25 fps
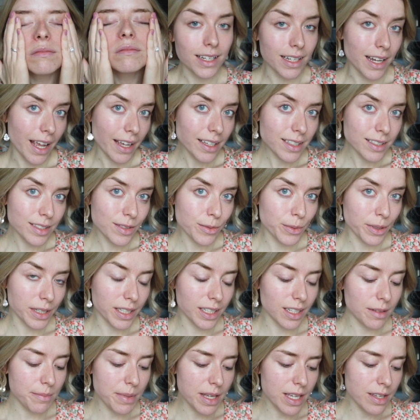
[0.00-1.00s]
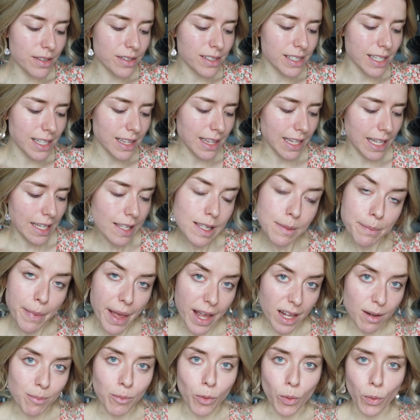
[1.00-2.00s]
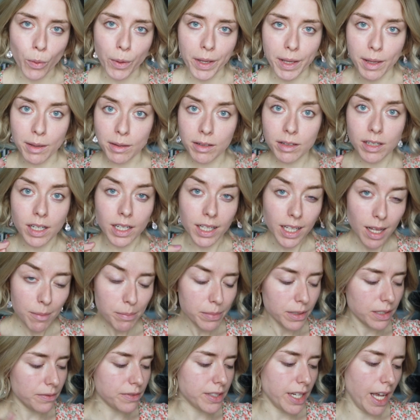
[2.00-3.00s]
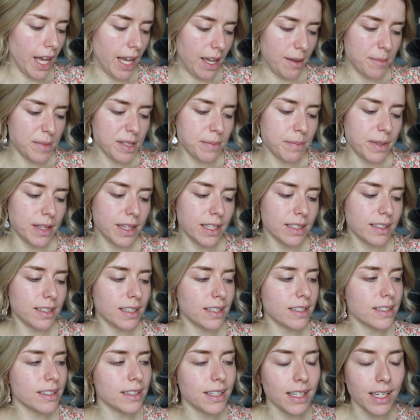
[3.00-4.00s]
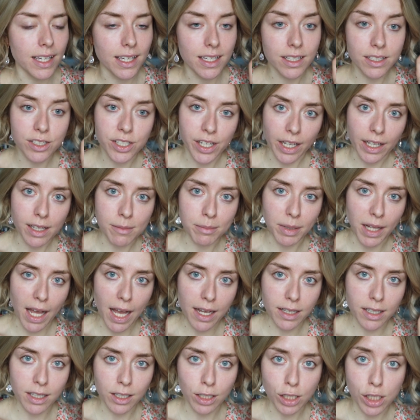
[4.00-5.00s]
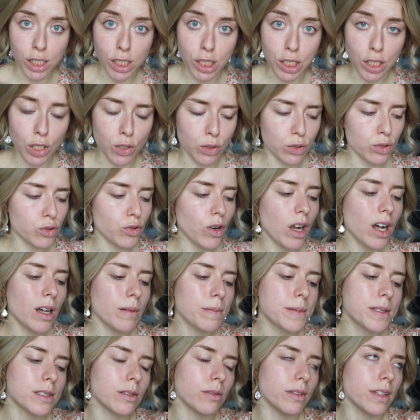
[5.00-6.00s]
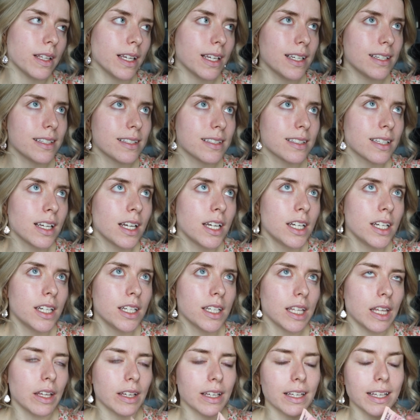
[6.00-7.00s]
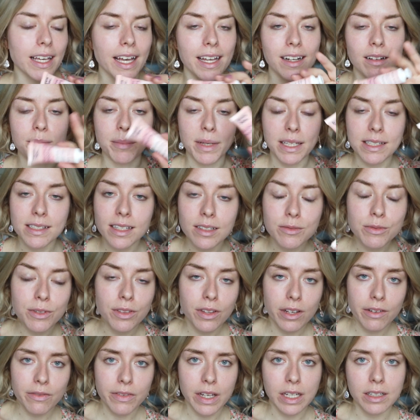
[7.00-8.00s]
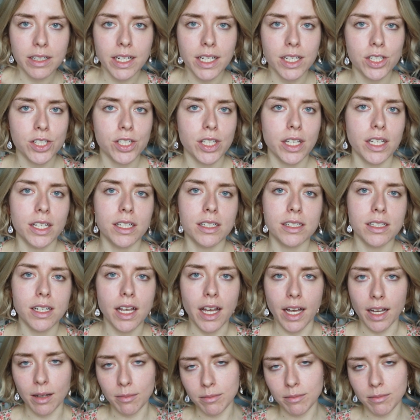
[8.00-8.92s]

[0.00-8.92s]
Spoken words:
Next, we're going to be using this bad boy a couple of times, but this is the Jecca Blac Glow Drops. So these you can kind of mix in with your foundation.